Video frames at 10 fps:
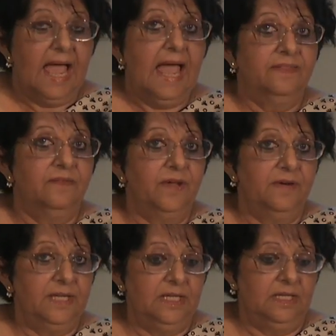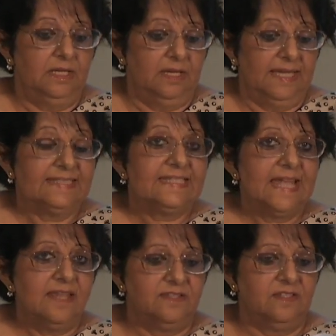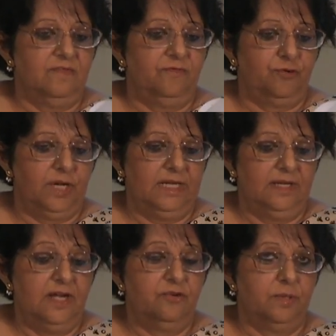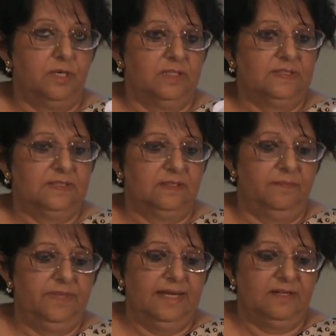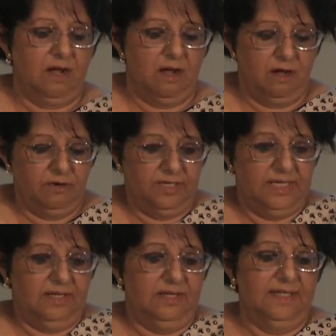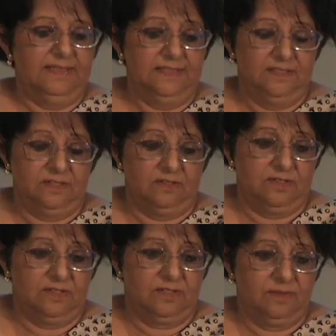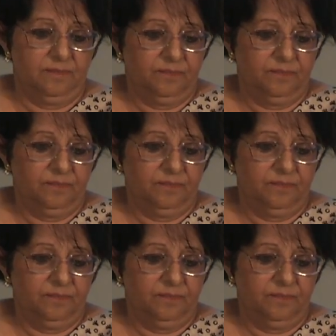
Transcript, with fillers: and the very extensive trade networks that are in existence.